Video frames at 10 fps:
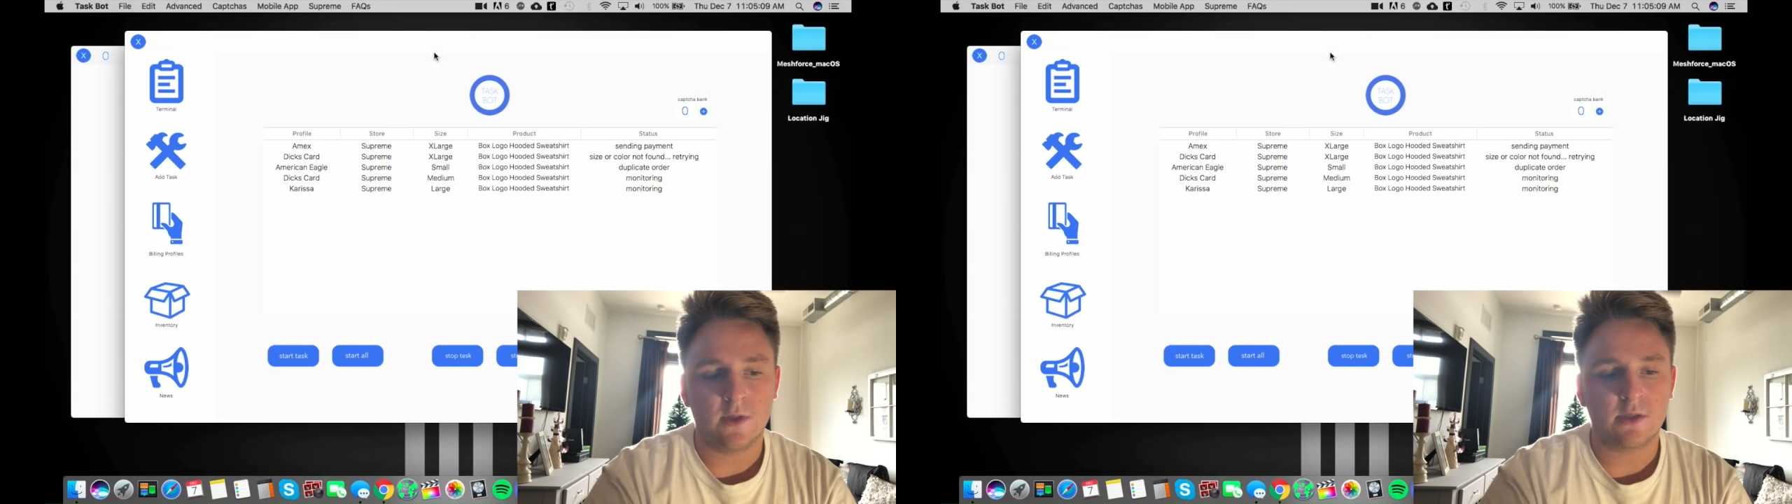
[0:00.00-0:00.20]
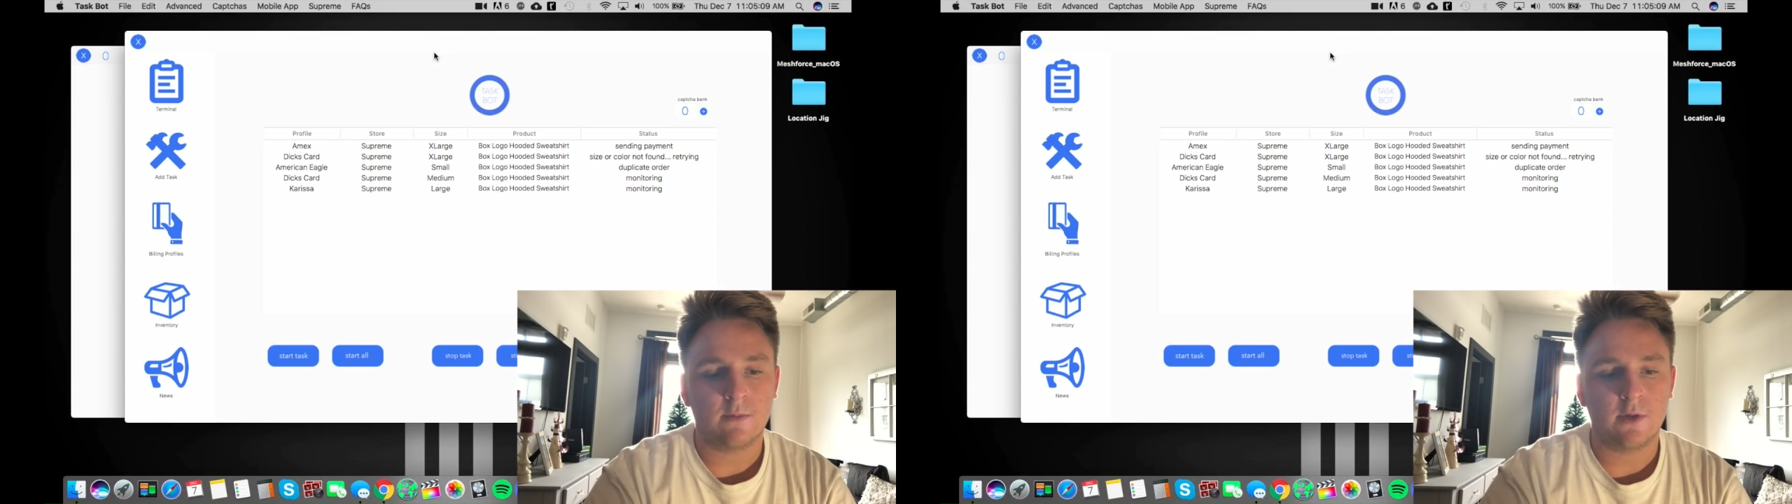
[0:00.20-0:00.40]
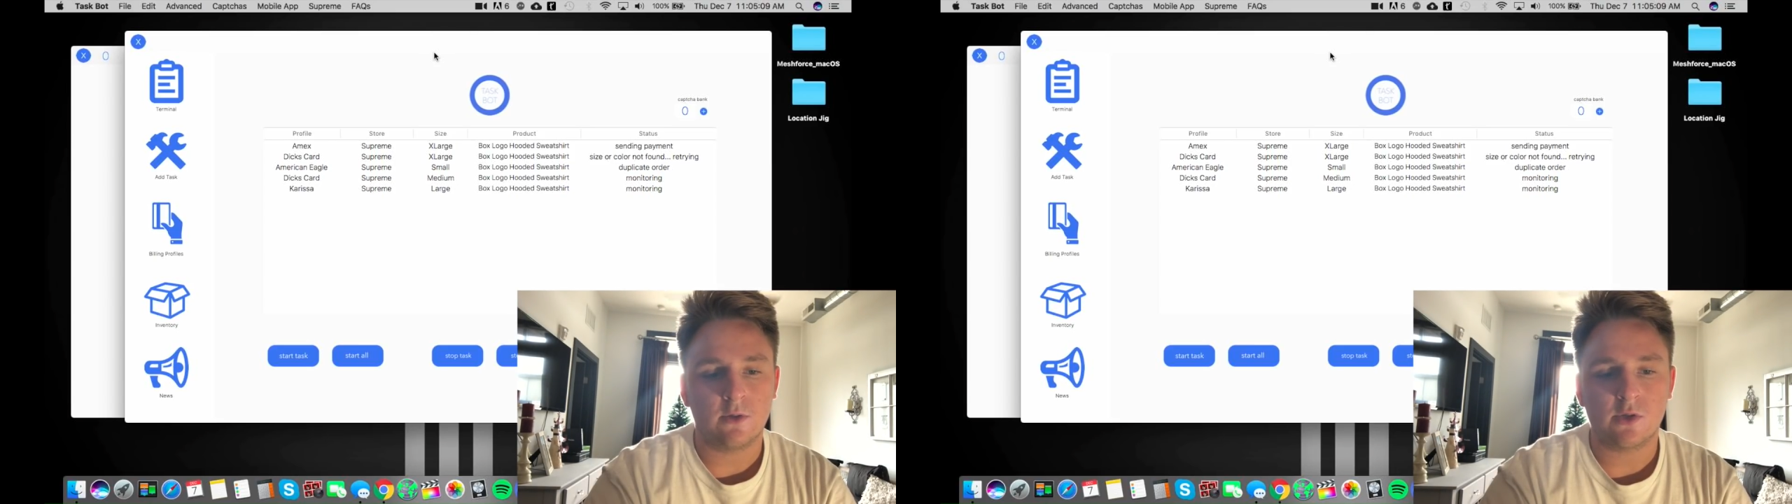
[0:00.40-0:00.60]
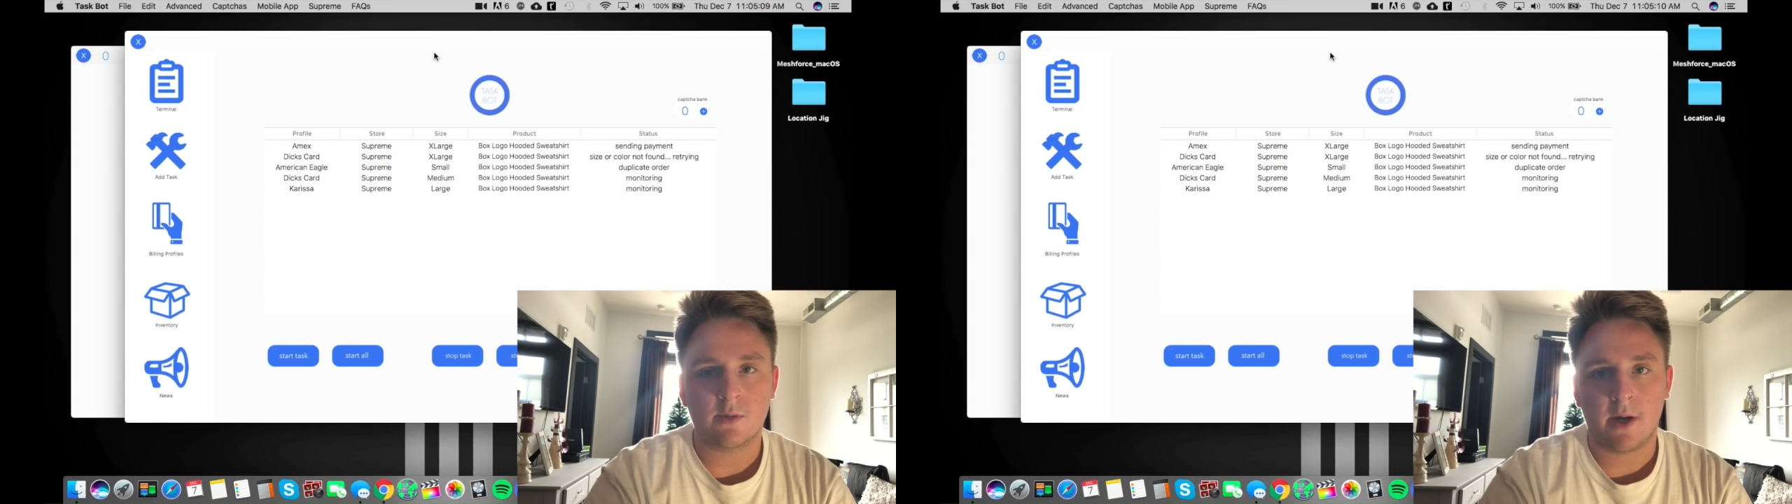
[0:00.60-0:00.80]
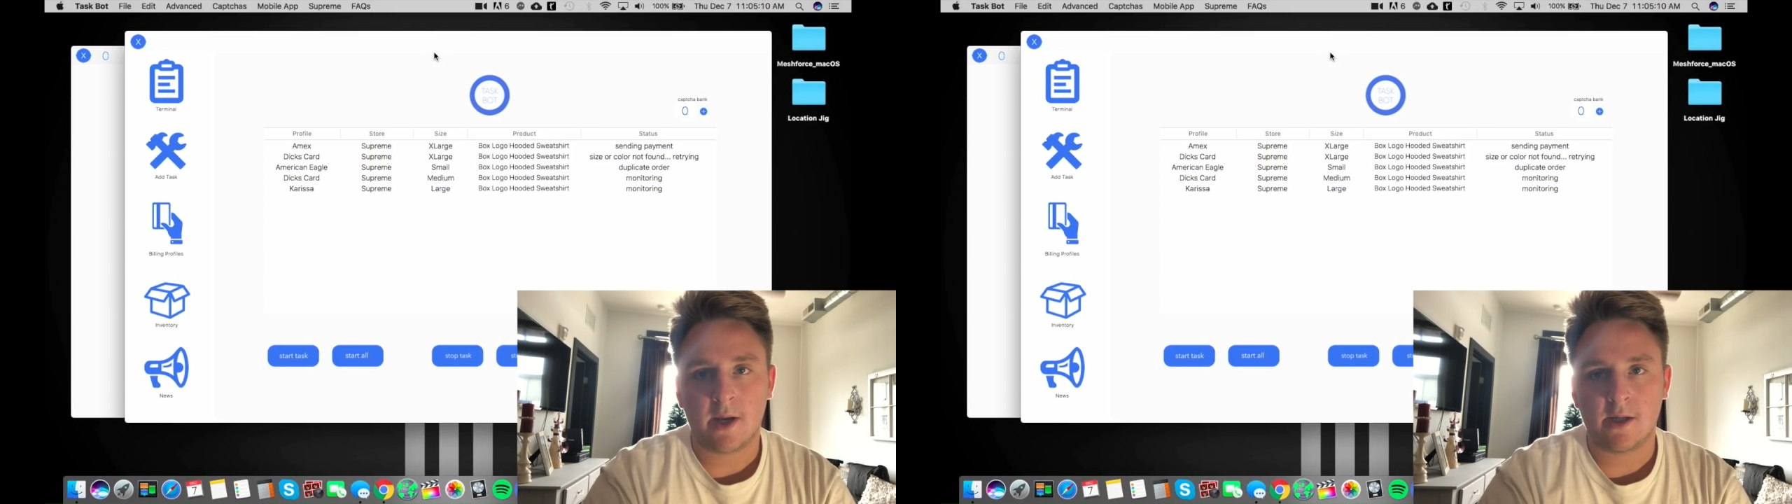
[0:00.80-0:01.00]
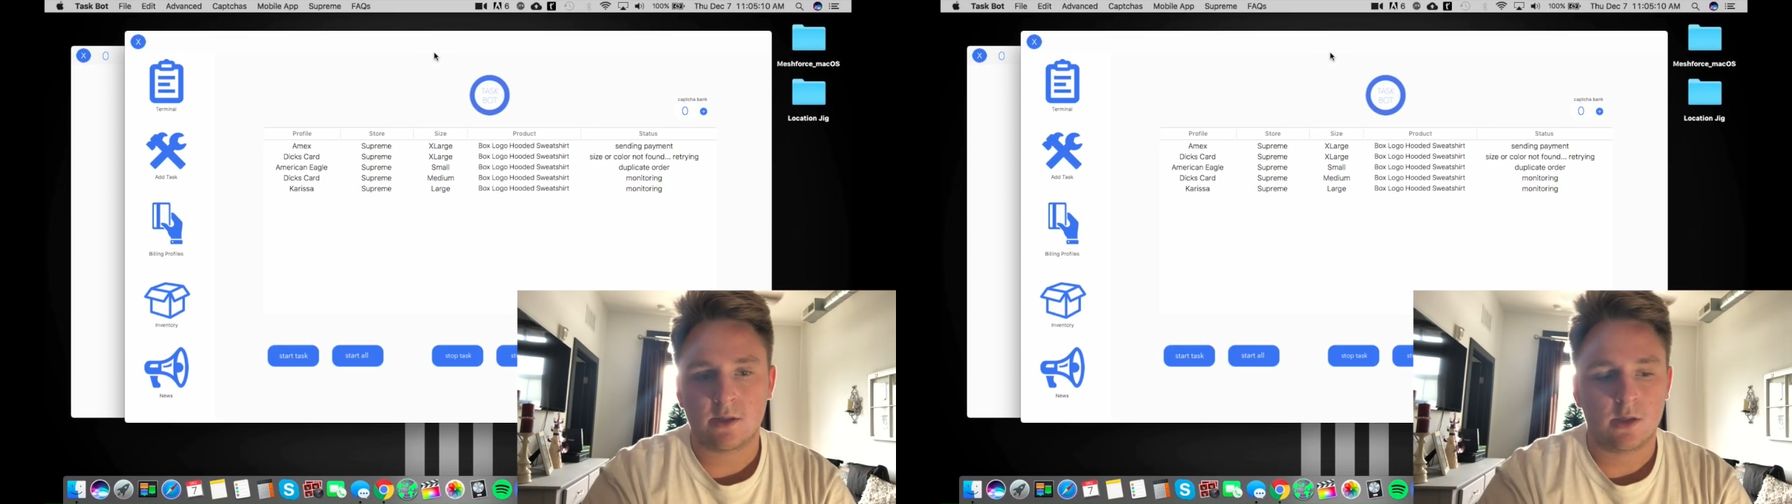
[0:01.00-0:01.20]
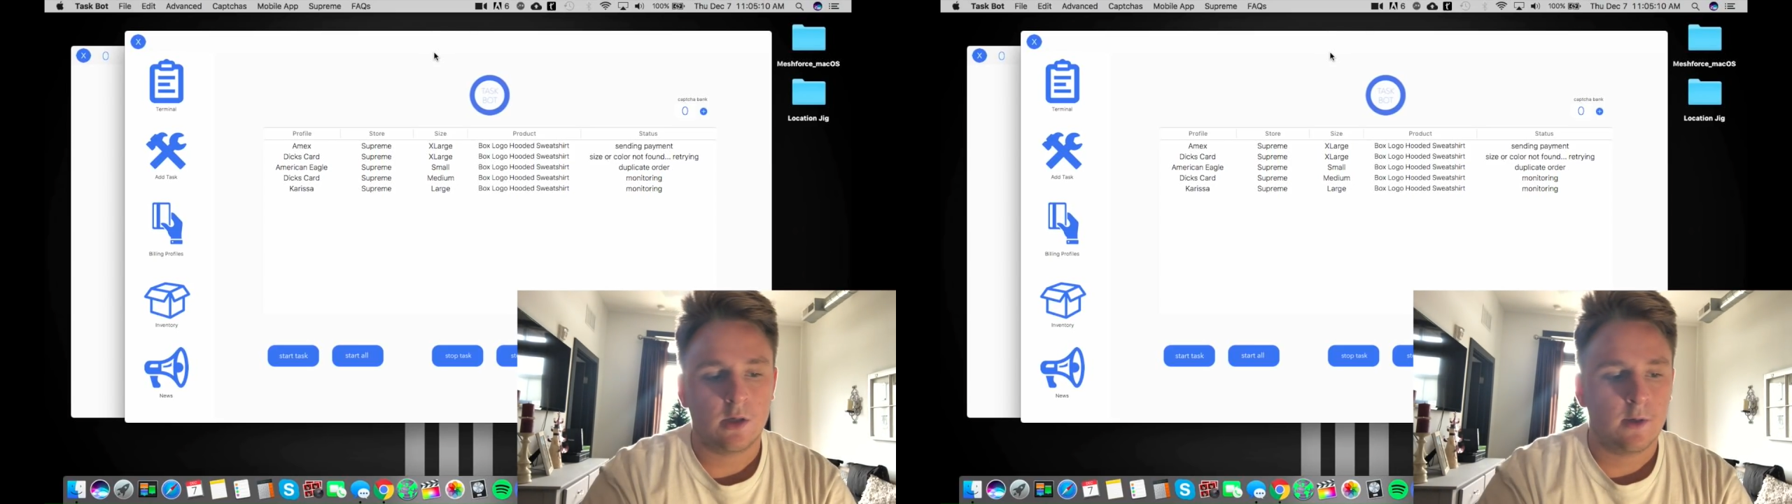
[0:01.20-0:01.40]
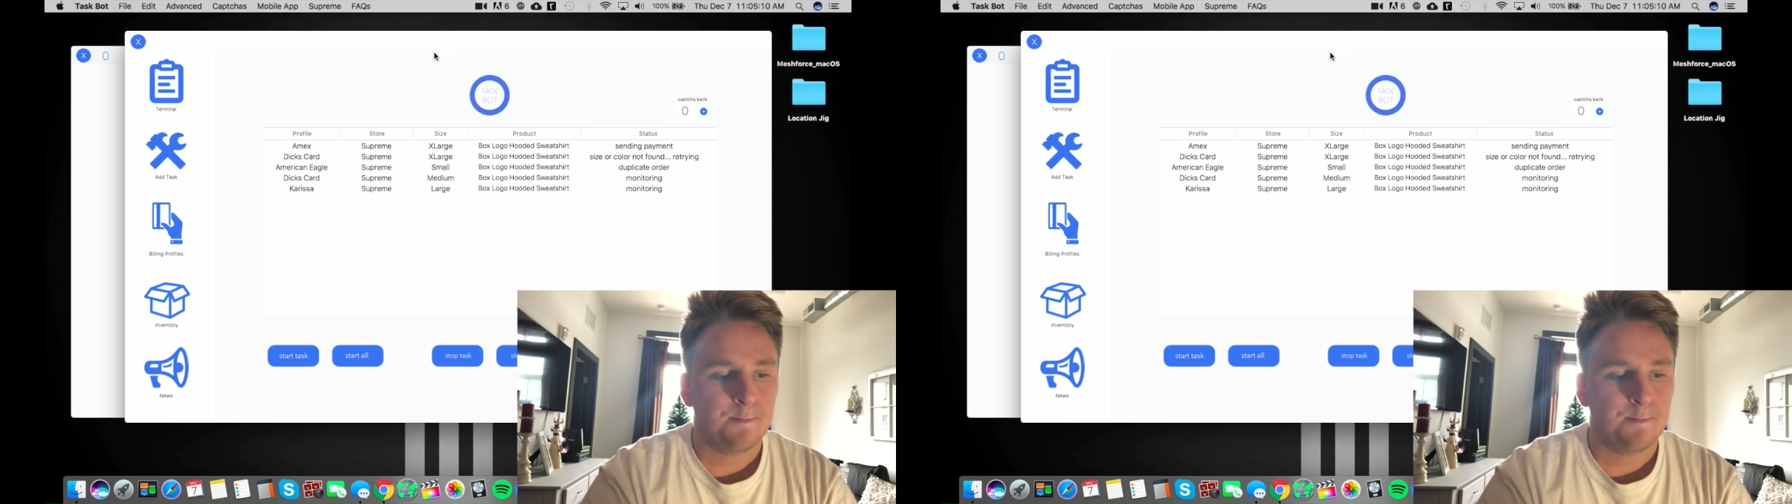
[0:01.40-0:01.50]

win some, you lose some, I guess.